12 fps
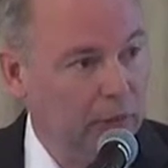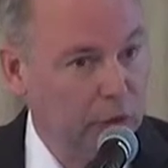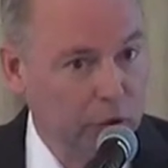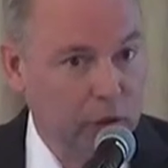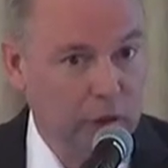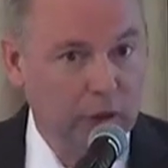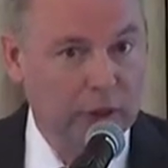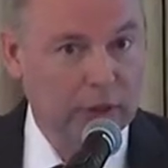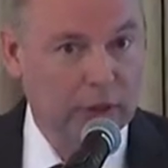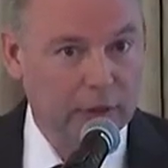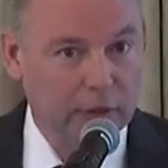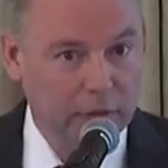you
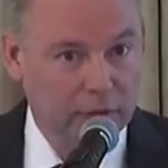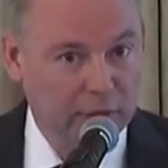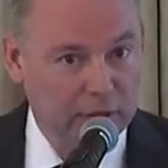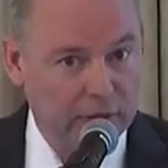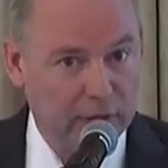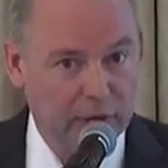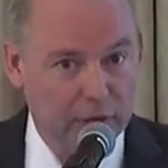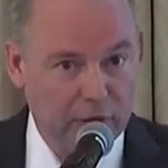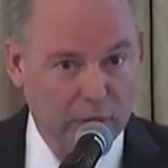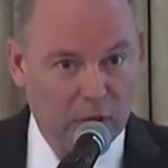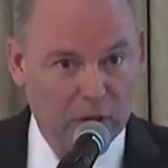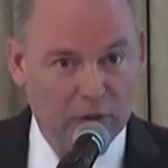as investors in
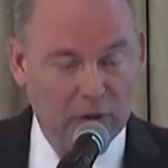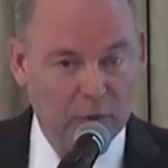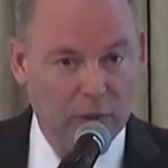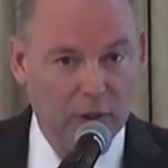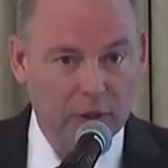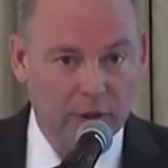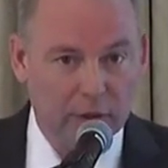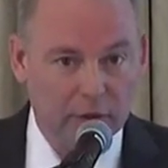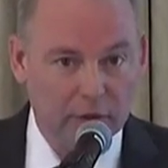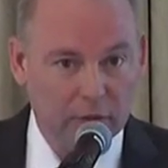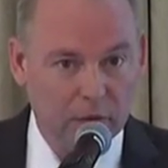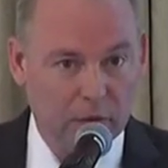these
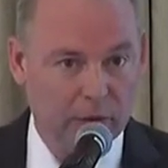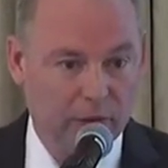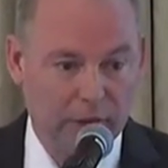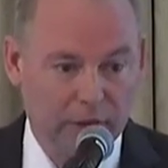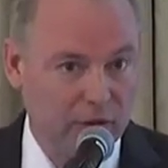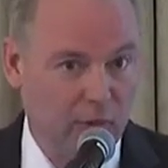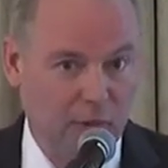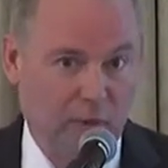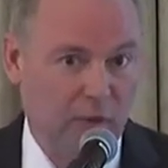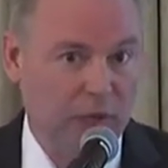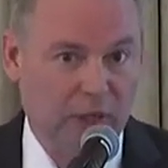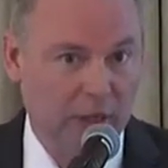projects with a
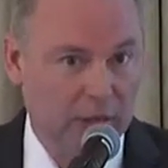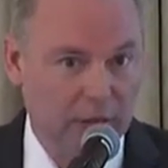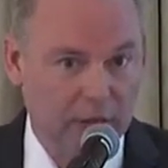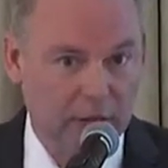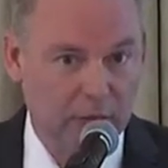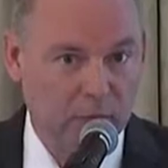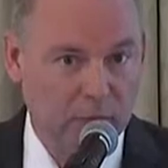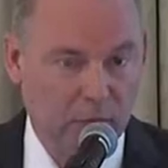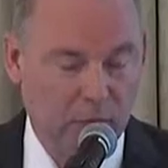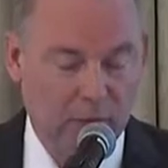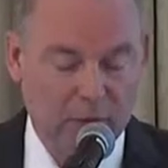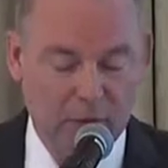sub-optimized
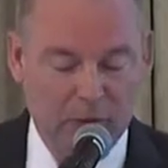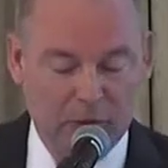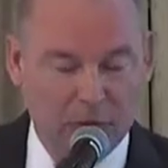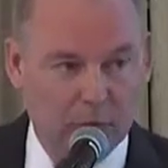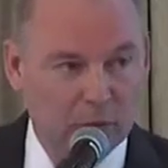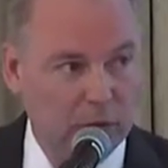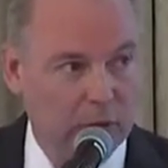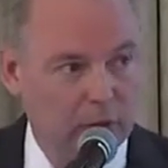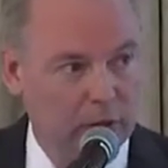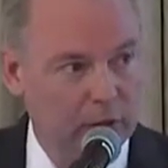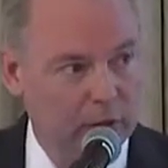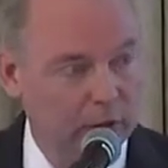sub-optimized
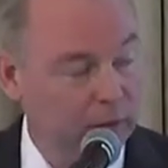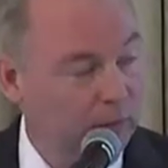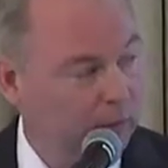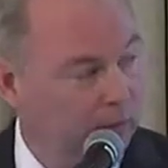operation.